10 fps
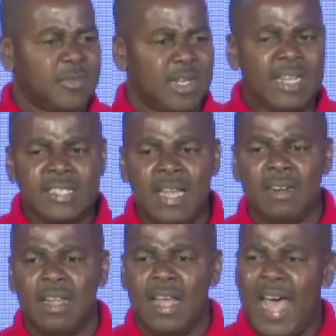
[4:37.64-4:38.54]
Listen,
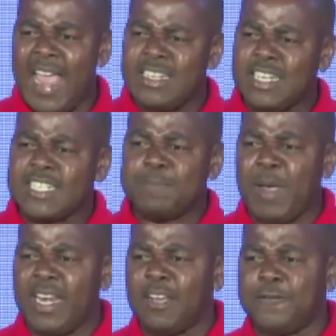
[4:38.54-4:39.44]
I just
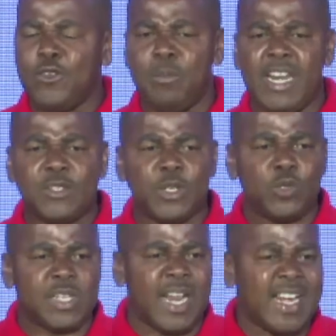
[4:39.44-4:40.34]
spending a few minutes with you
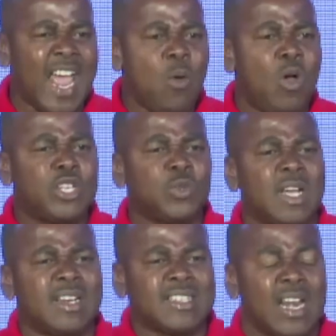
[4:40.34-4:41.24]
tonight. I want you to
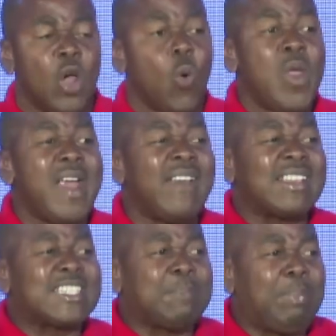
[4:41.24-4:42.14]
understand, we are
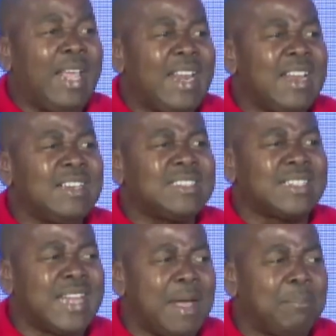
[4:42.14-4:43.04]
explaining to
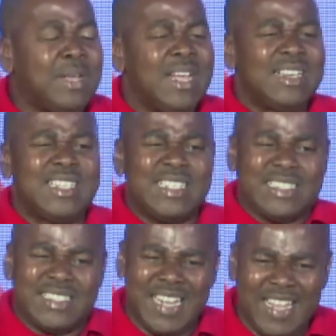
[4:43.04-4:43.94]
them the
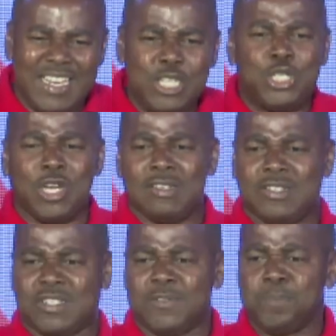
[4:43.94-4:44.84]

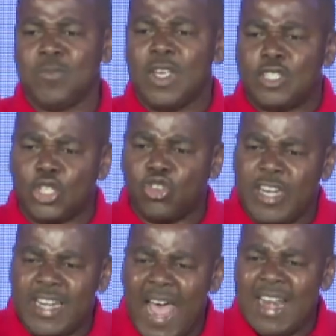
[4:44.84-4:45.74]
dangers to
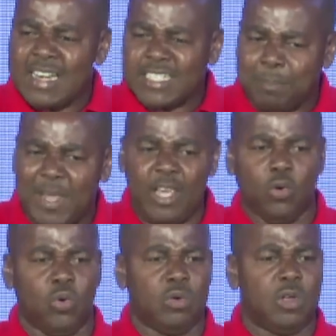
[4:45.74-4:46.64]
Trinidad and
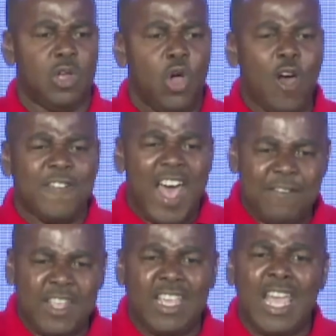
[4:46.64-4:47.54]
Tobago of
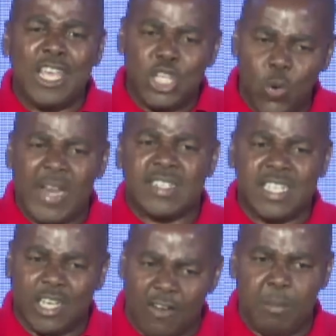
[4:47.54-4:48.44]
having a
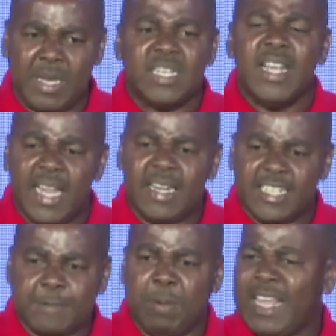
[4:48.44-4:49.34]
UNC government in
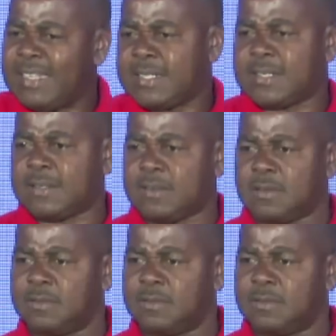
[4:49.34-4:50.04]
this place.